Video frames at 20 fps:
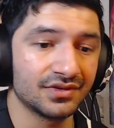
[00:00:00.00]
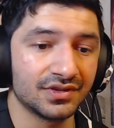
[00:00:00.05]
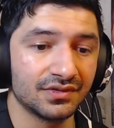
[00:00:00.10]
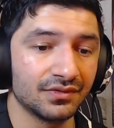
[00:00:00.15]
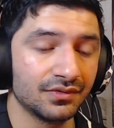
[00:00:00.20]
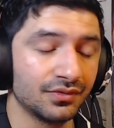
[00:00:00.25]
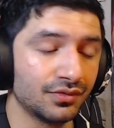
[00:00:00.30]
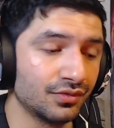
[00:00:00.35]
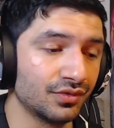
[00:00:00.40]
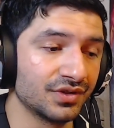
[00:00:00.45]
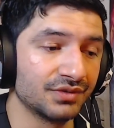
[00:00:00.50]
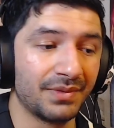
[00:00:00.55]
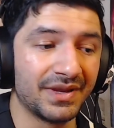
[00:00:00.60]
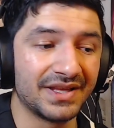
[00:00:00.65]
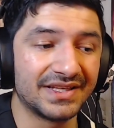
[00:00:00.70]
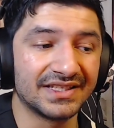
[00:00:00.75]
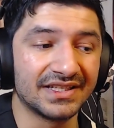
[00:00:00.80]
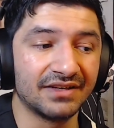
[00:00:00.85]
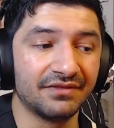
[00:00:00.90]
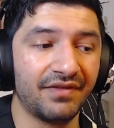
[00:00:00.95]
who was
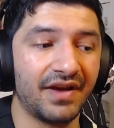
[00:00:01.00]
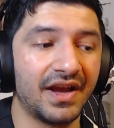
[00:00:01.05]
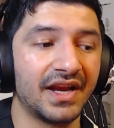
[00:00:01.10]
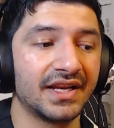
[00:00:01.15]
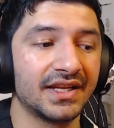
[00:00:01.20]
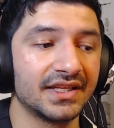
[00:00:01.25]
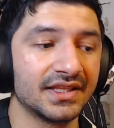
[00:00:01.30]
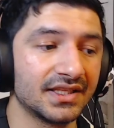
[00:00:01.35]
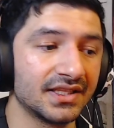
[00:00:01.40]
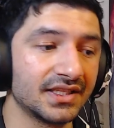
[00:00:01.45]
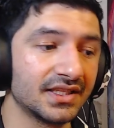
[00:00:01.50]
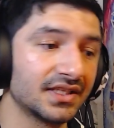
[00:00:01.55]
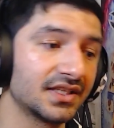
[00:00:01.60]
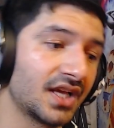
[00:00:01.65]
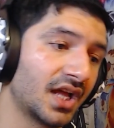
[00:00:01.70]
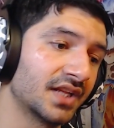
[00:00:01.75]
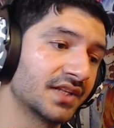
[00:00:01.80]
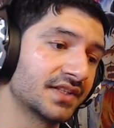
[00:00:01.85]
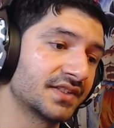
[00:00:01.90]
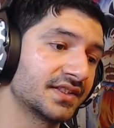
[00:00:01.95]
basically fighting in the
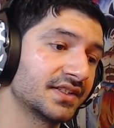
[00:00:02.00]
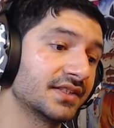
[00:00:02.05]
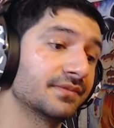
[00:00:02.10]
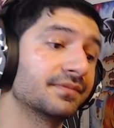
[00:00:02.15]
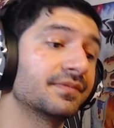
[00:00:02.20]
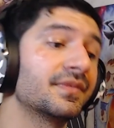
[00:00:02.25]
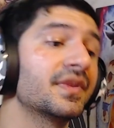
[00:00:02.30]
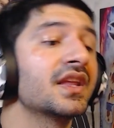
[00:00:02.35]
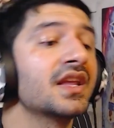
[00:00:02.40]
Colosseum.